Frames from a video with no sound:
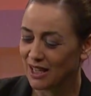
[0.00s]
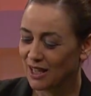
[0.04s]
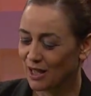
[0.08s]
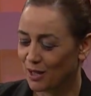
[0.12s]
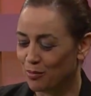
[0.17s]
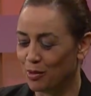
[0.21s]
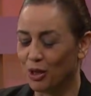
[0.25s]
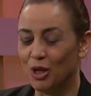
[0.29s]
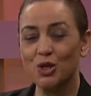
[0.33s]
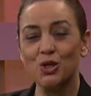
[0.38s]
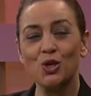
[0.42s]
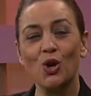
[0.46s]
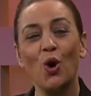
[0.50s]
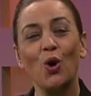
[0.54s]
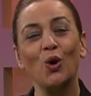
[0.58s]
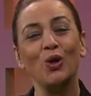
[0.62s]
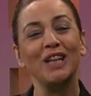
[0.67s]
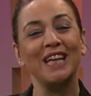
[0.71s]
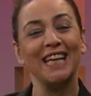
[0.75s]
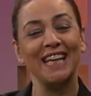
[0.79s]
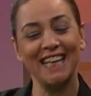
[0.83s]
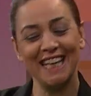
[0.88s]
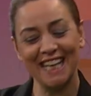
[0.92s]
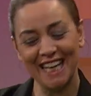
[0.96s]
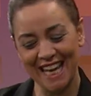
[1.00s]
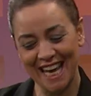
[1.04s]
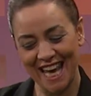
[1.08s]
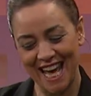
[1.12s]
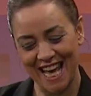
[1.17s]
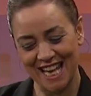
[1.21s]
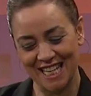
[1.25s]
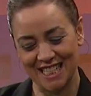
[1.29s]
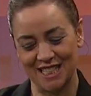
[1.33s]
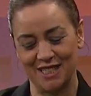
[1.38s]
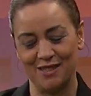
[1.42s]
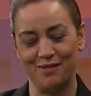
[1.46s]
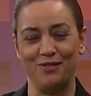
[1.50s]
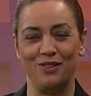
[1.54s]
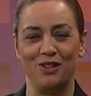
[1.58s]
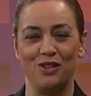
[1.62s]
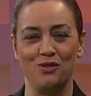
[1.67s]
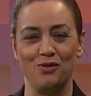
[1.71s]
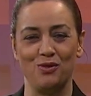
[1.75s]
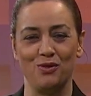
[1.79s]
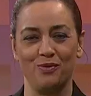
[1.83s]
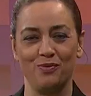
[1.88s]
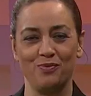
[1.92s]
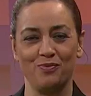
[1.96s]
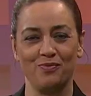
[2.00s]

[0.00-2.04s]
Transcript: Because only He has the view.